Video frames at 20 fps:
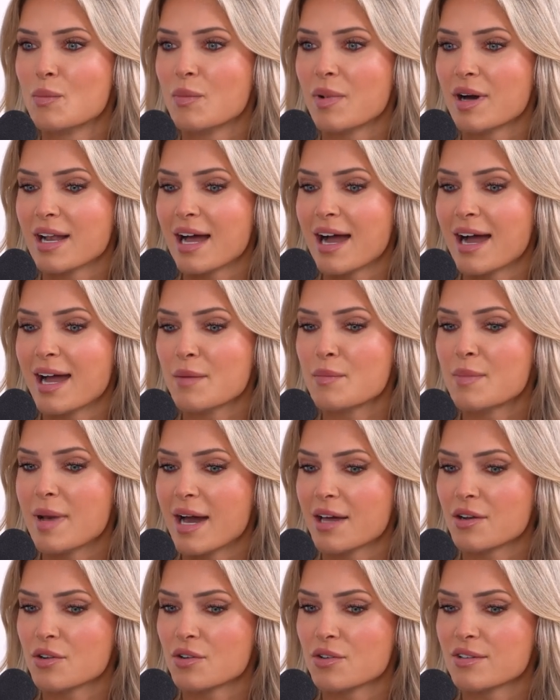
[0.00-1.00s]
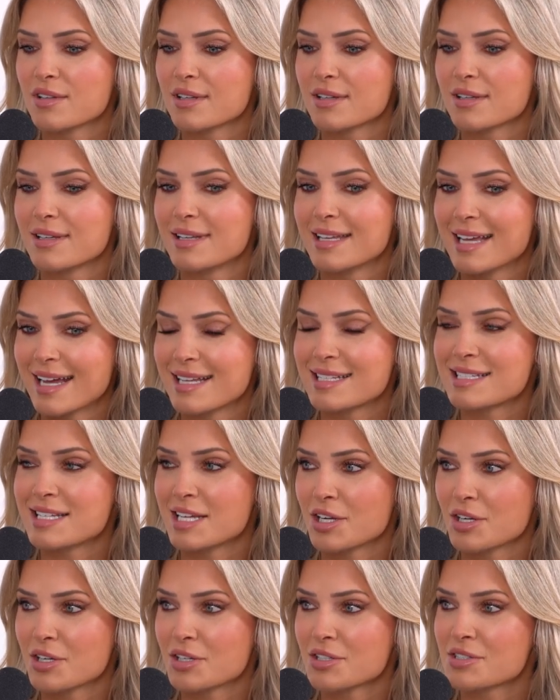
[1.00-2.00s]
but I battled night
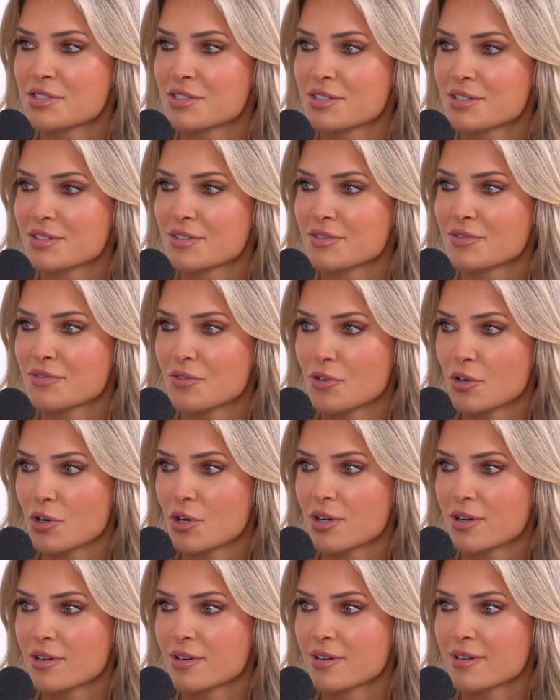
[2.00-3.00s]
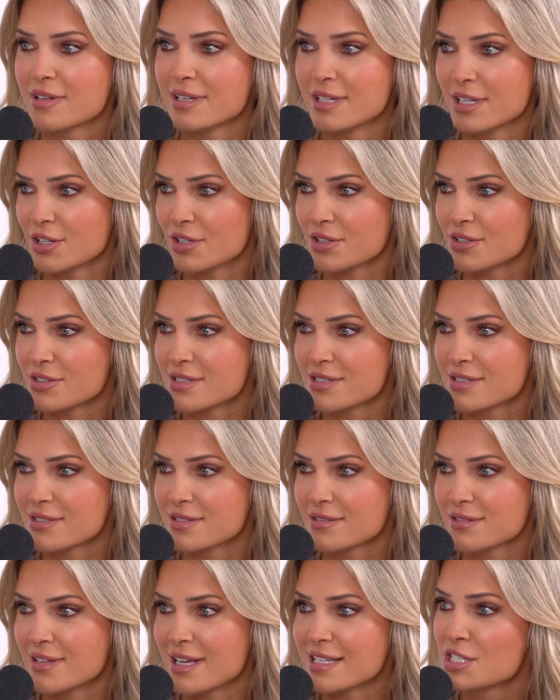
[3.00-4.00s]
terrors for
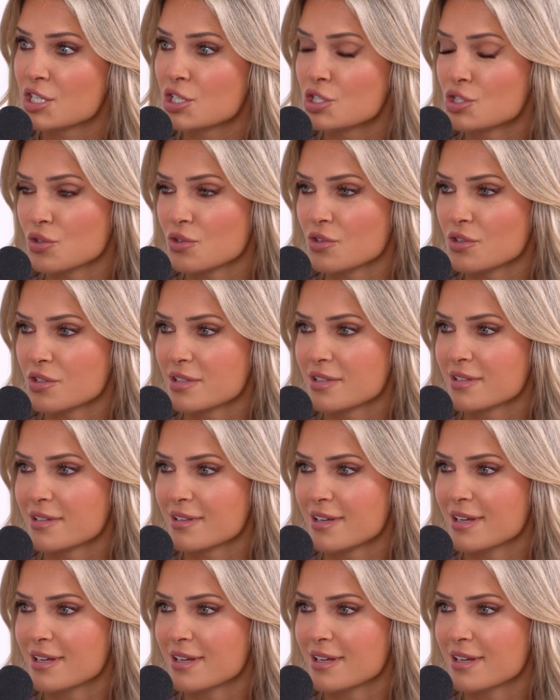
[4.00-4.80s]
years as an adult.